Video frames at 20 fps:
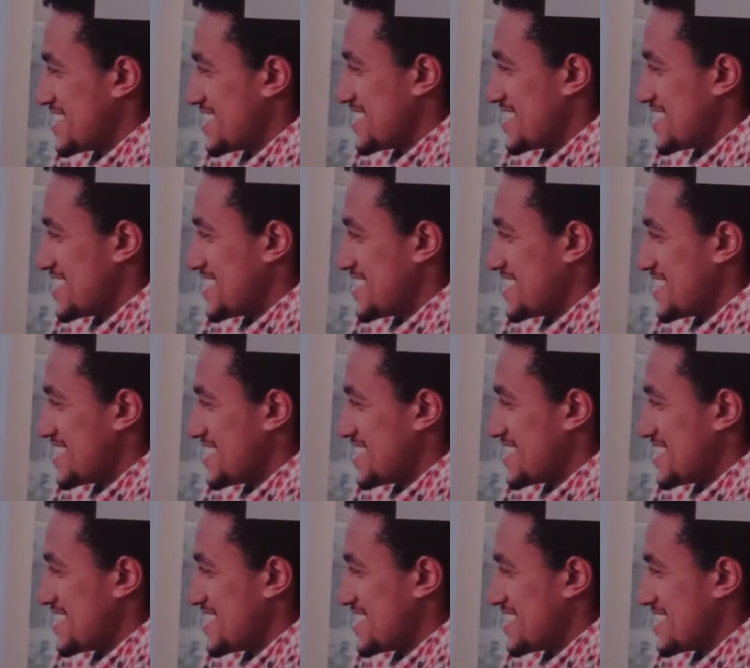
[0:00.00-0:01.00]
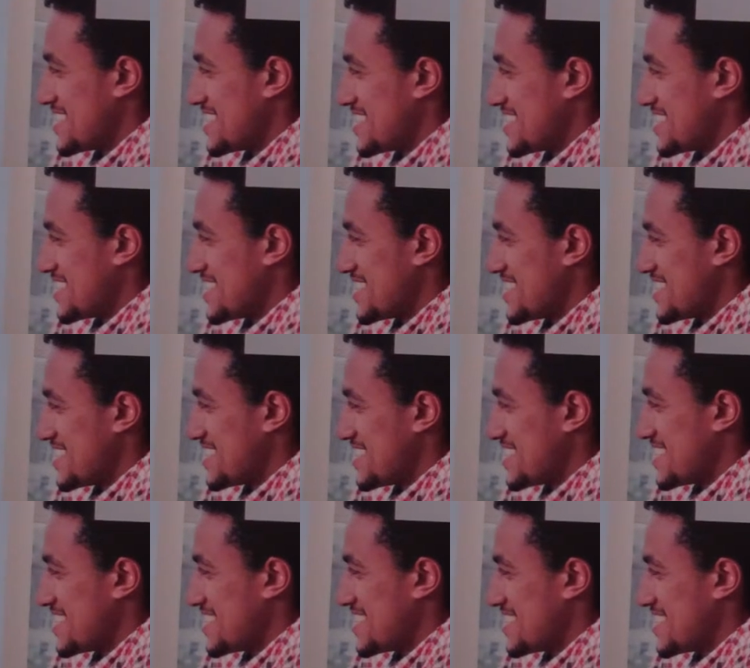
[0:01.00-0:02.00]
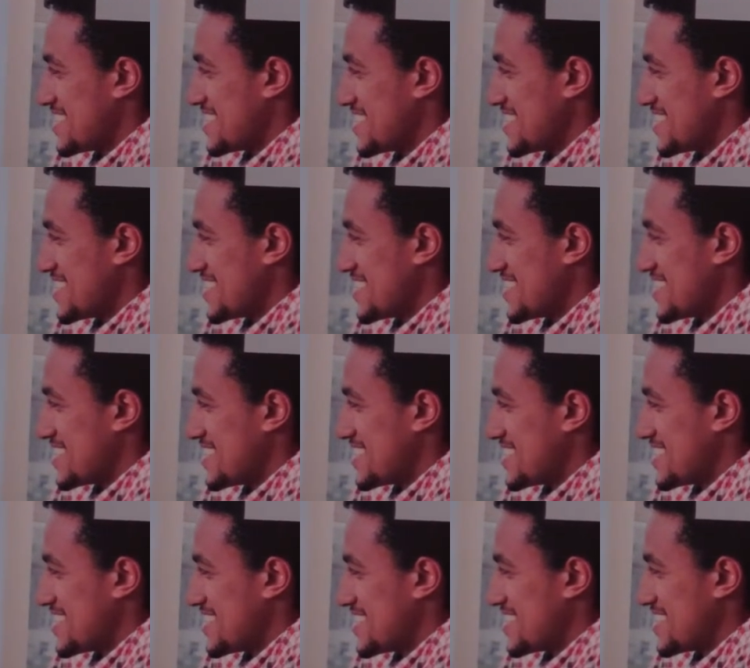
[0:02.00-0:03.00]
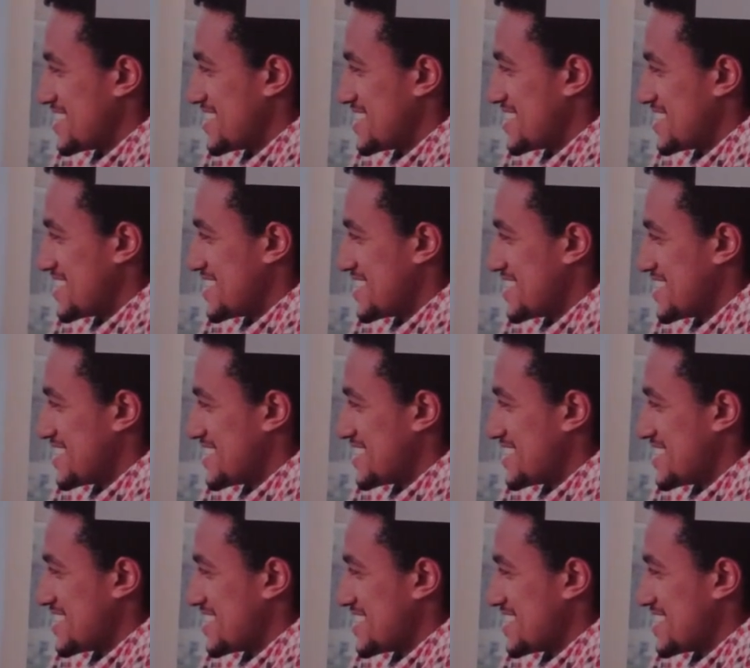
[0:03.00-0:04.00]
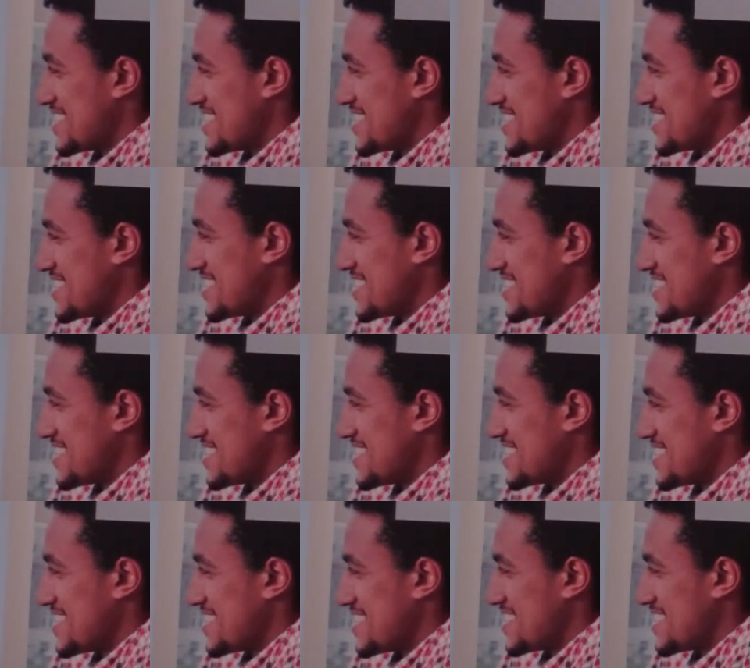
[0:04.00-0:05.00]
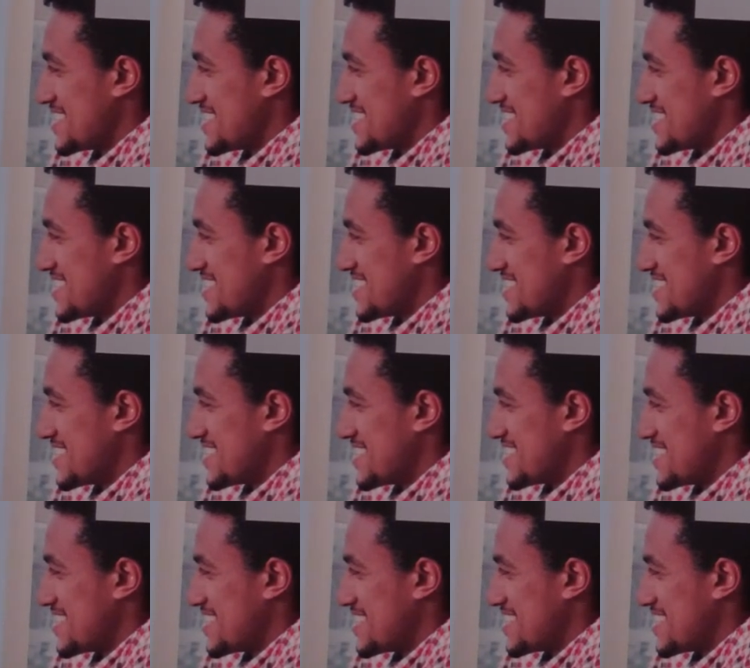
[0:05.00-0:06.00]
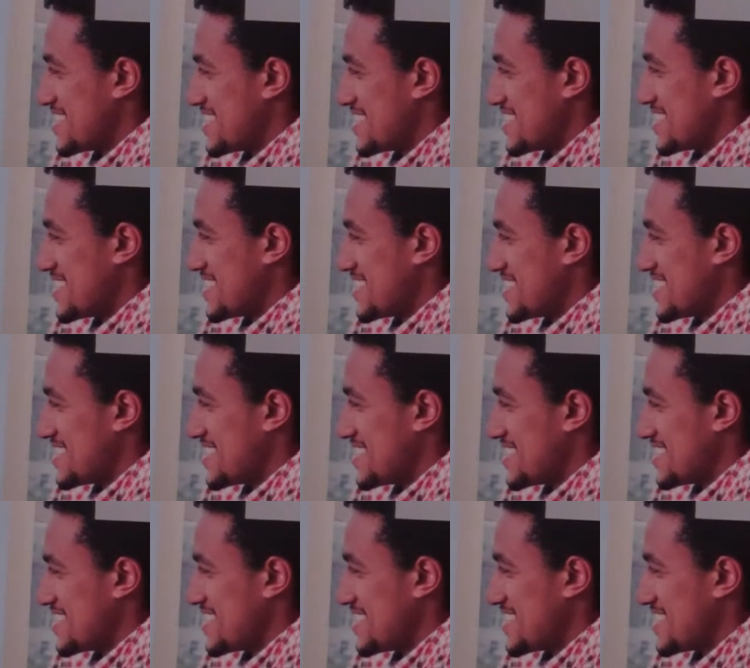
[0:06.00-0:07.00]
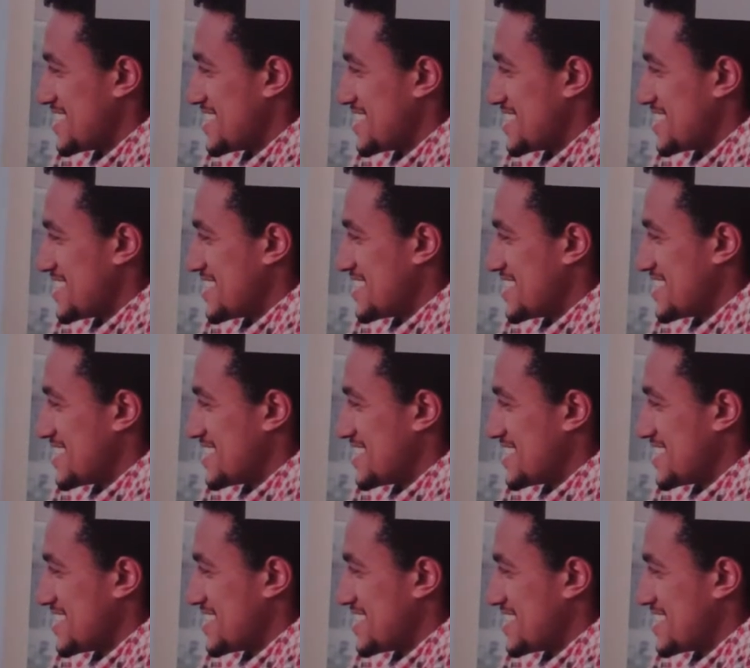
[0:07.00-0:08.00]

The person shown says nothing.